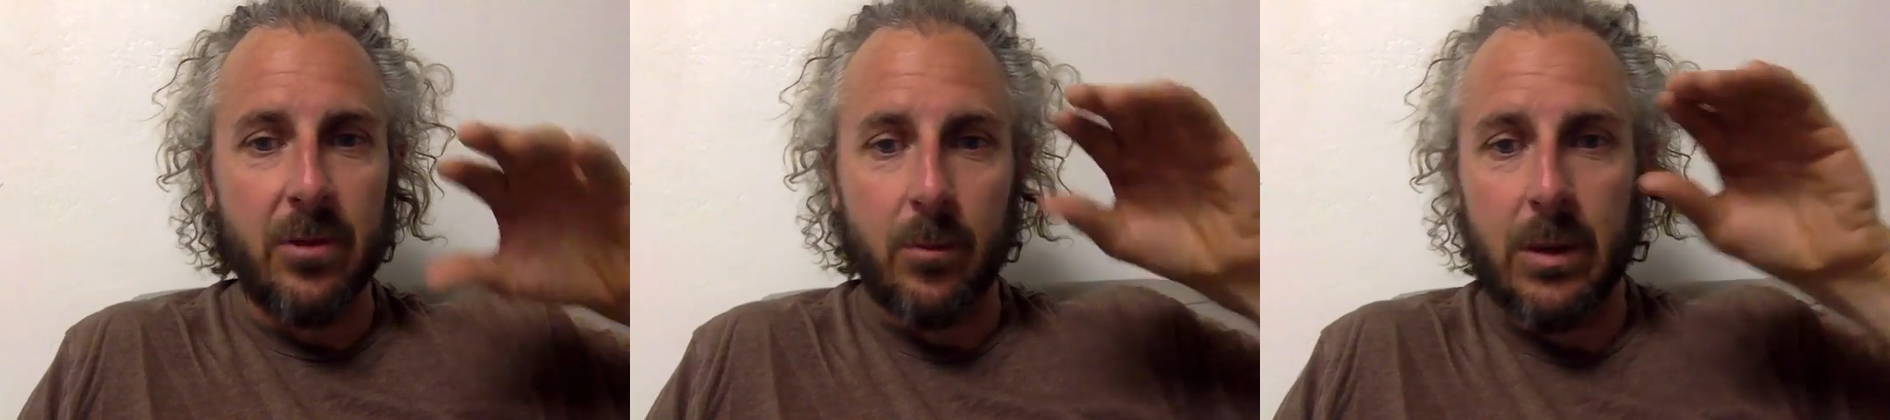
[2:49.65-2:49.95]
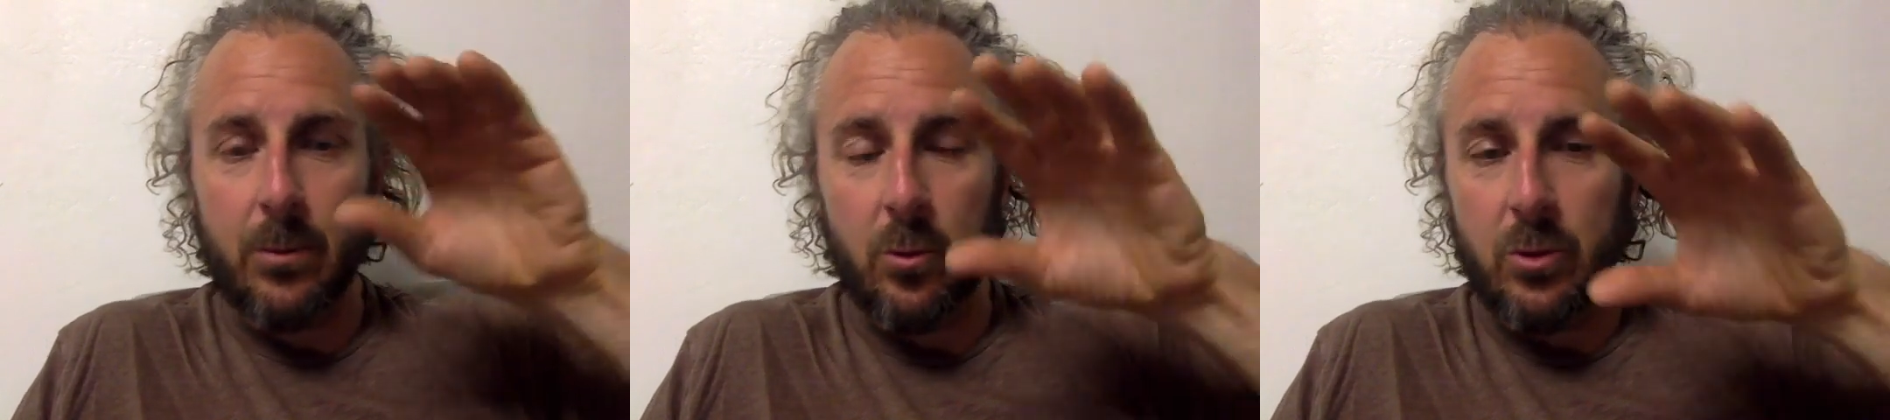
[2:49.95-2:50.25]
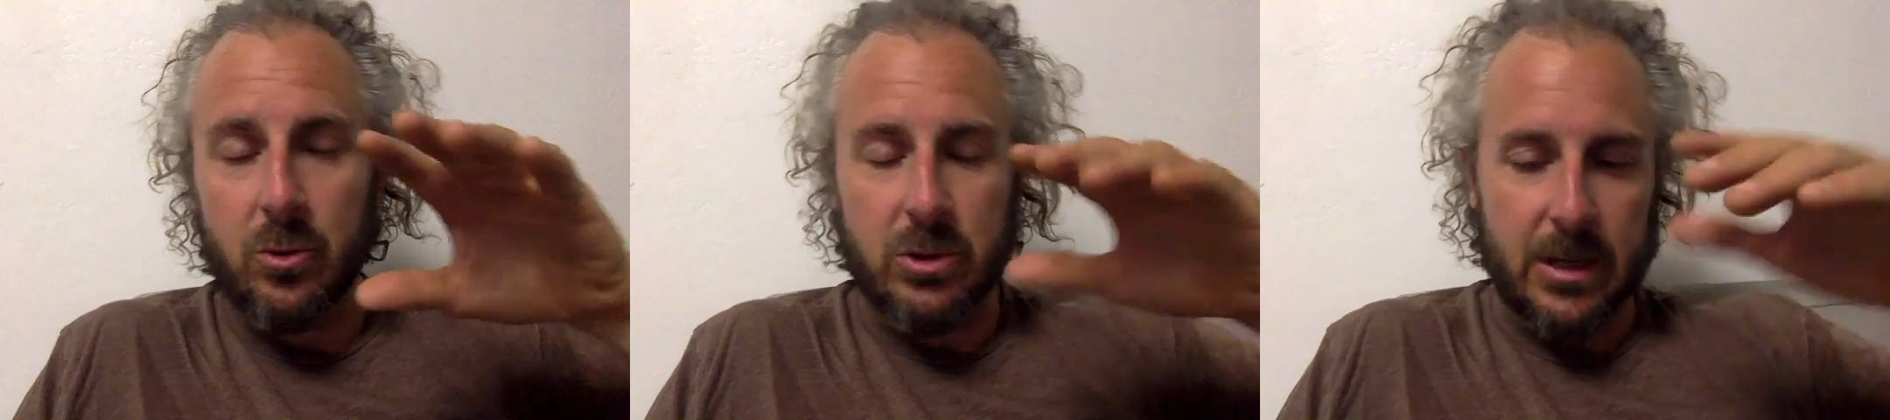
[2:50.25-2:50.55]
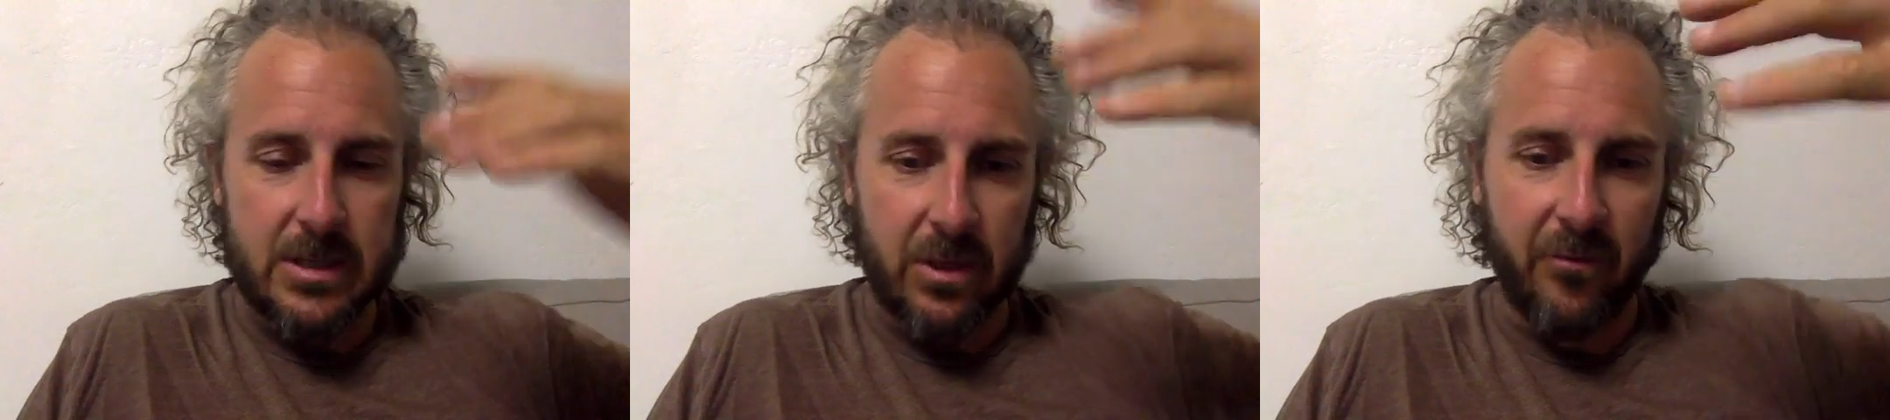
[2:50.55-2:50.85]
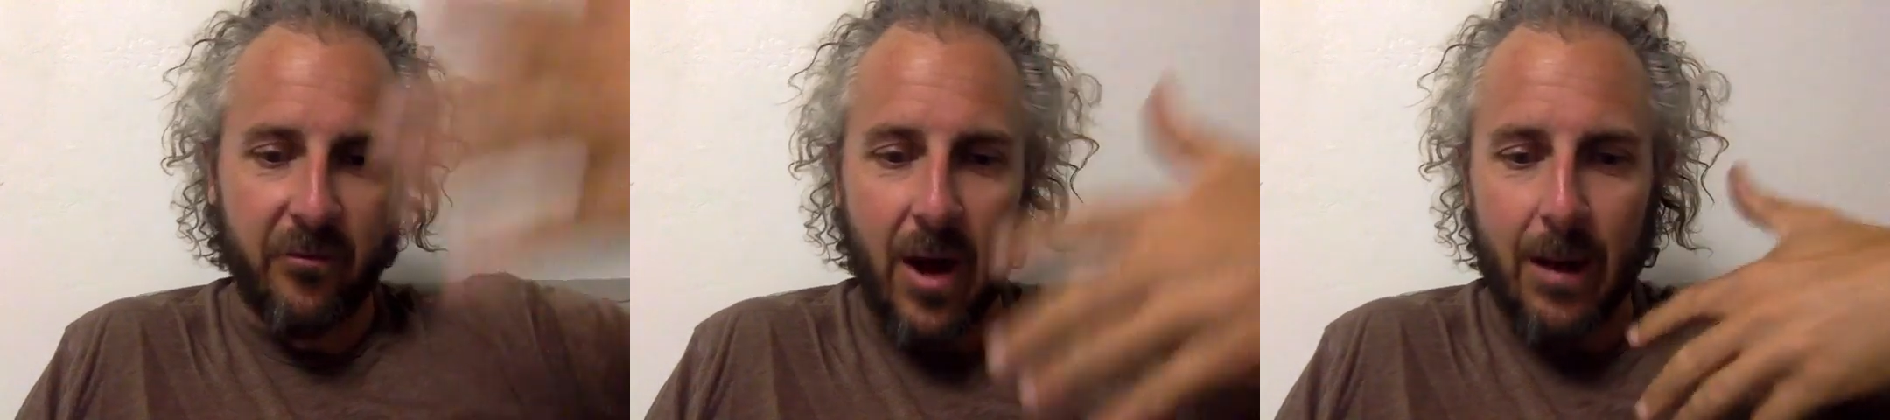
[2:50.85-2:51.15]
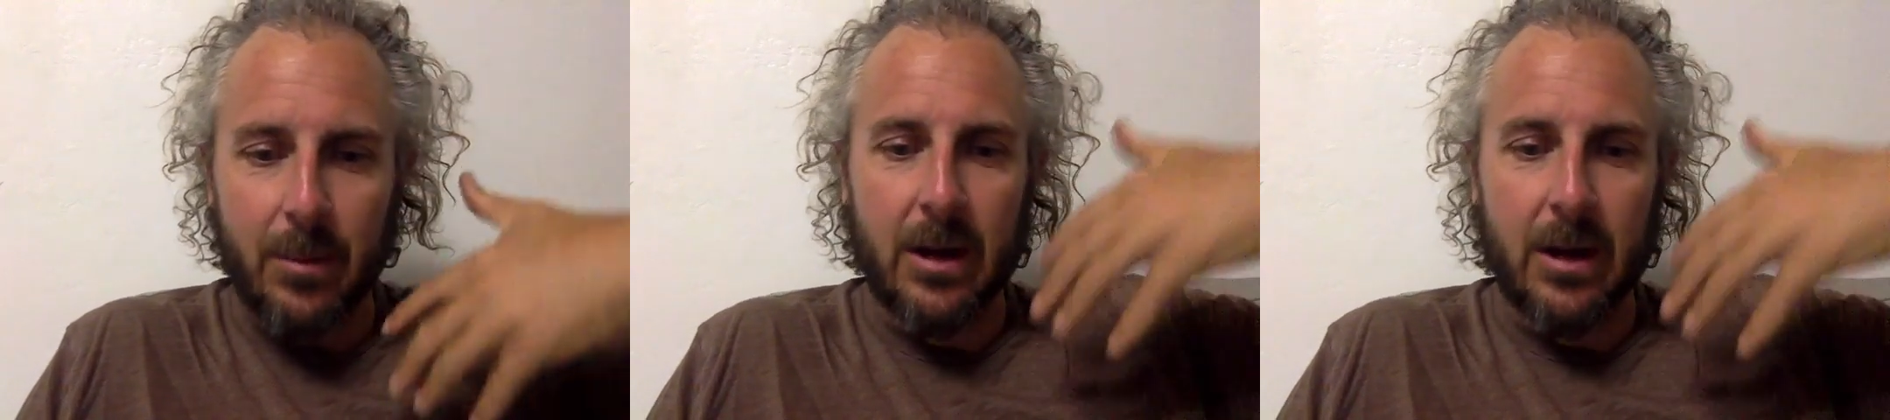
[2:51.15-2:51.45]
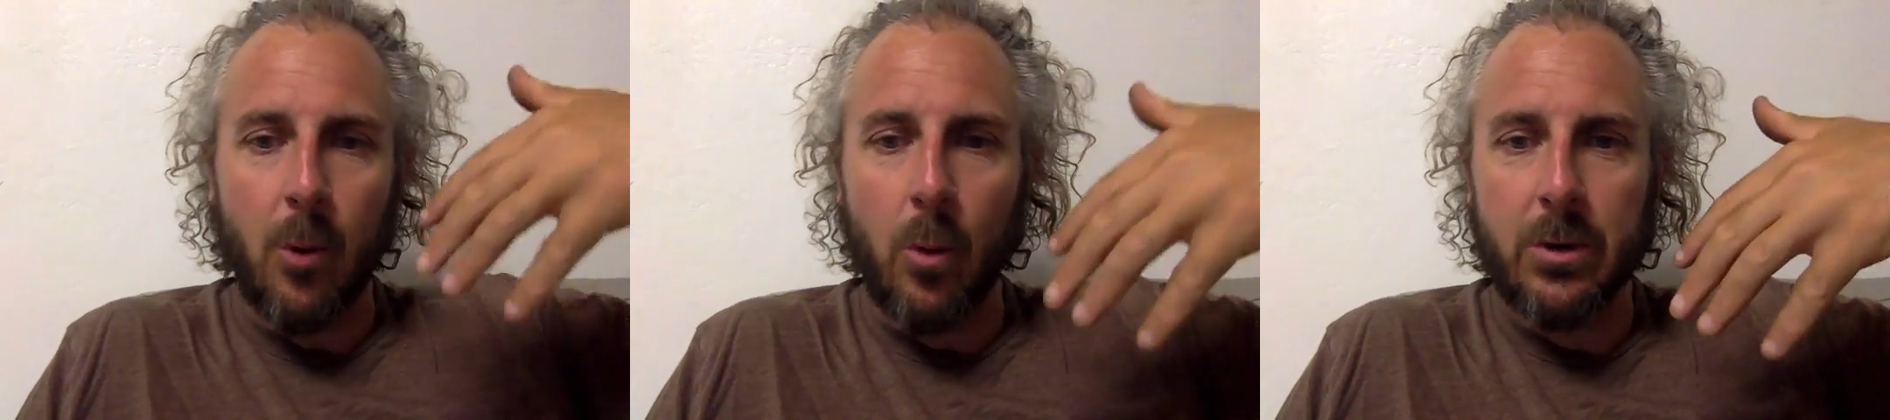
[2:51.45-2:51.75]
That people use, like I said, the
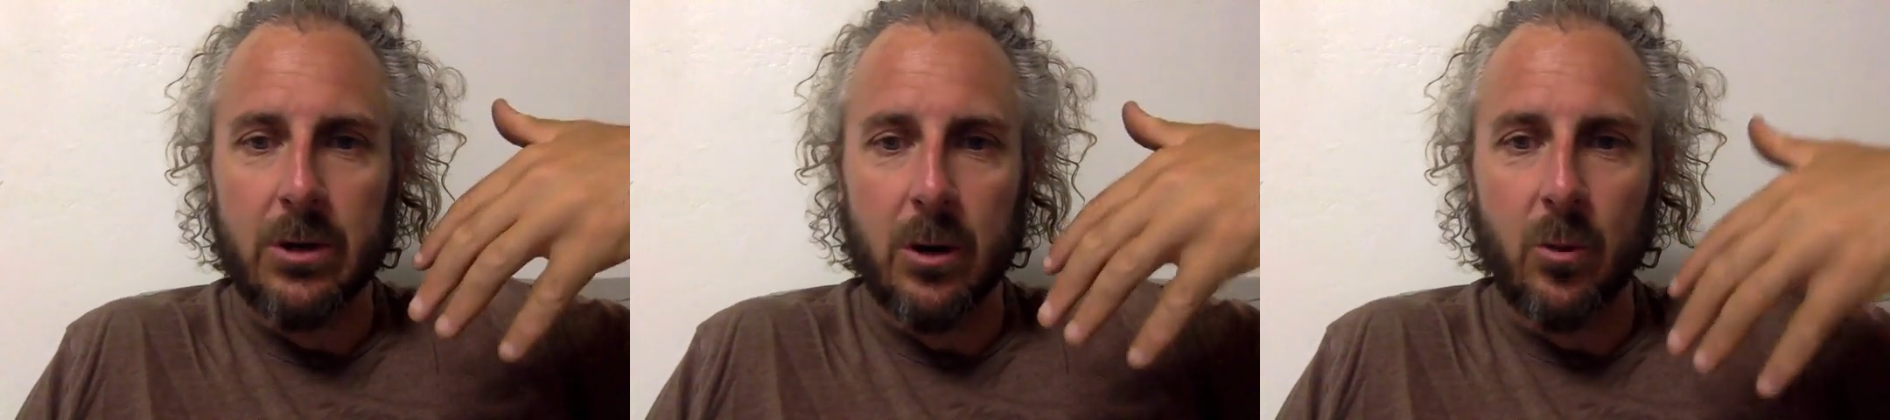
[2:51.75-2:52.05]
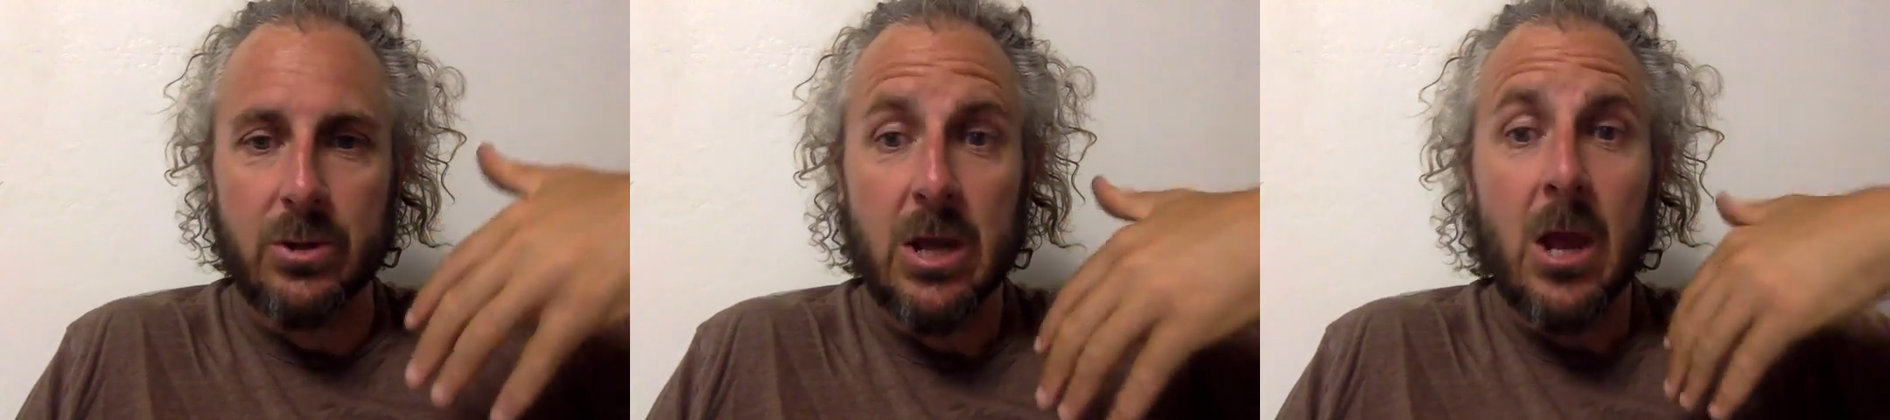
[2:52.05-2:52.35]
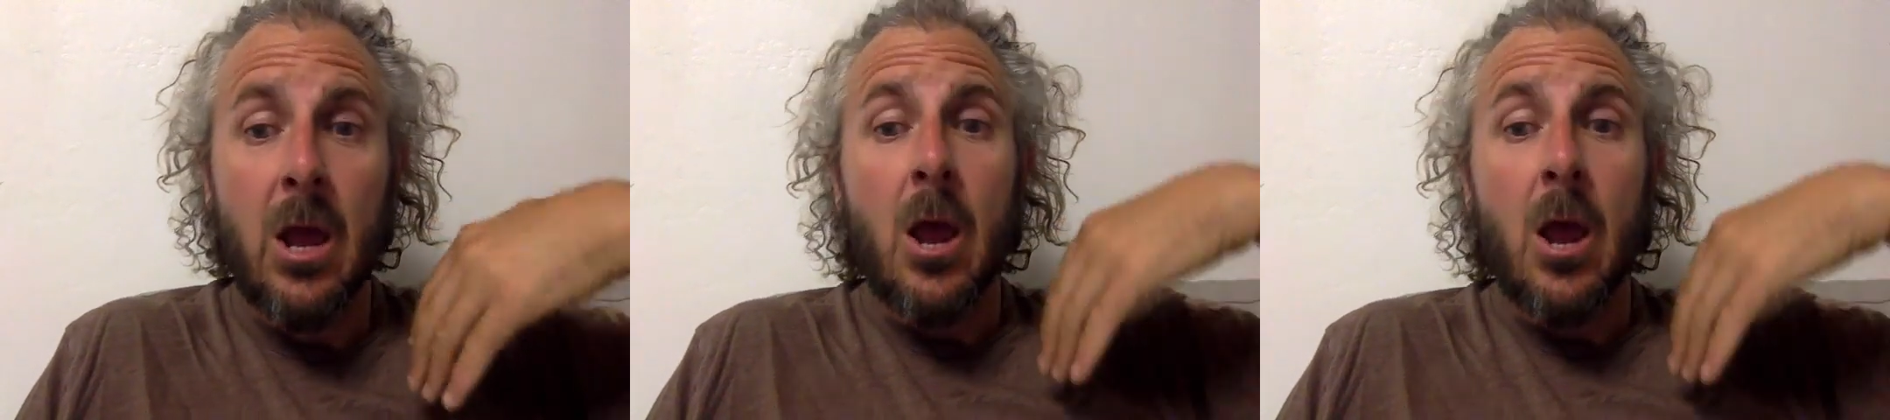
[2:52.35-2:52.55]
fragmented, momentary ones.